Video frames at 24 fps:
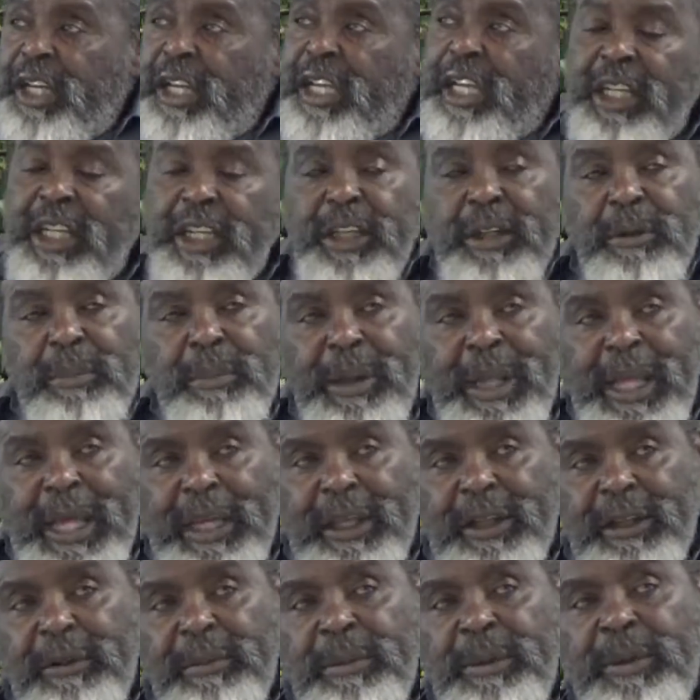in the
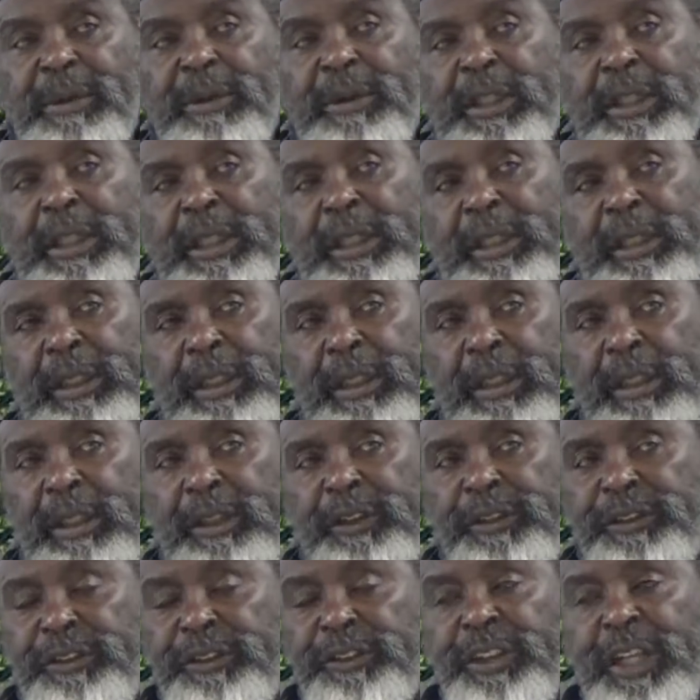black community.
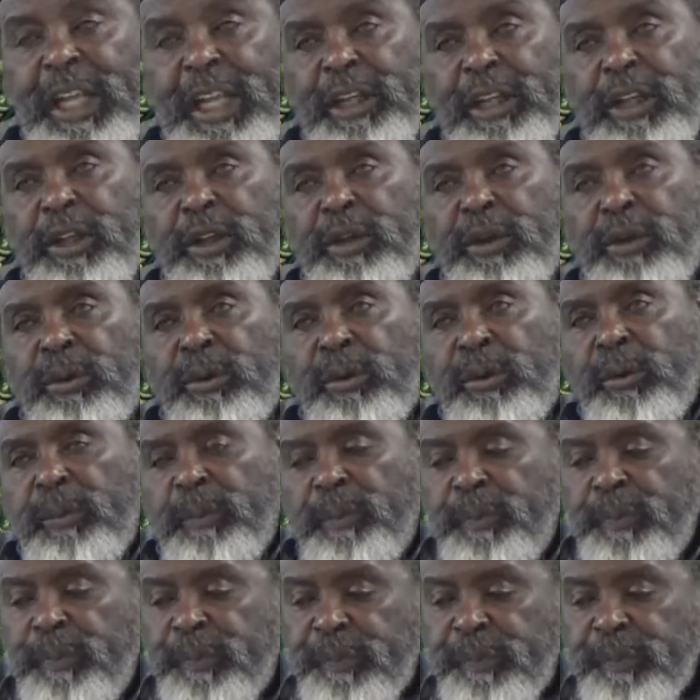This is not new.